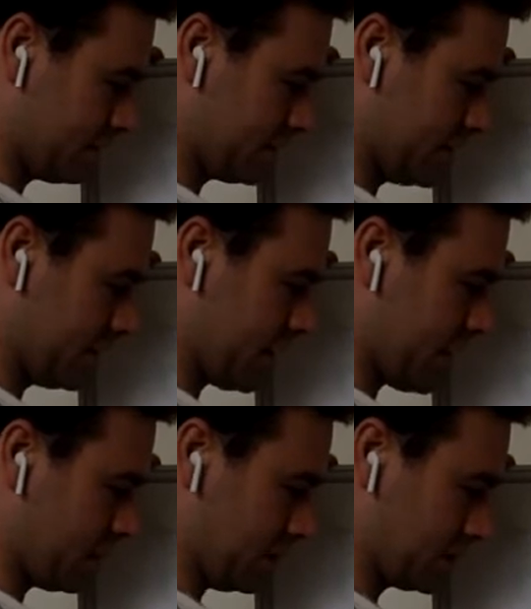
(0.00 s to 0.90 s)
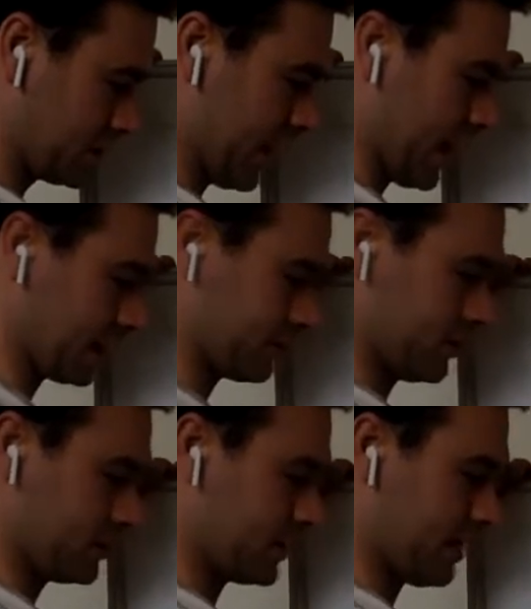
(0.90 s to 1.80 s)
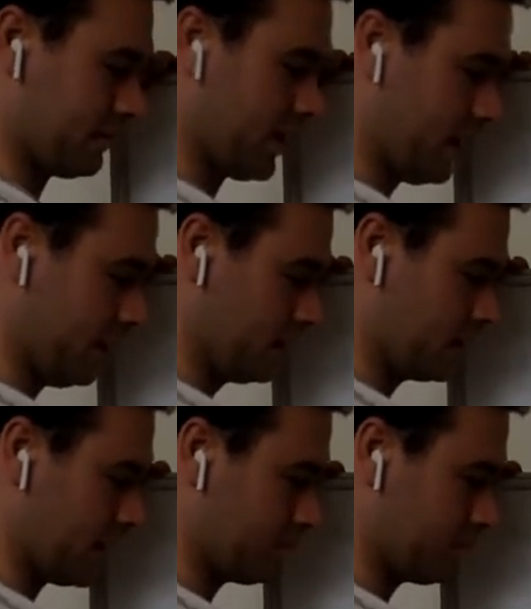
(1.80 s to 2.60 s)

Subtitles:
of CK, which is cash flow at time K,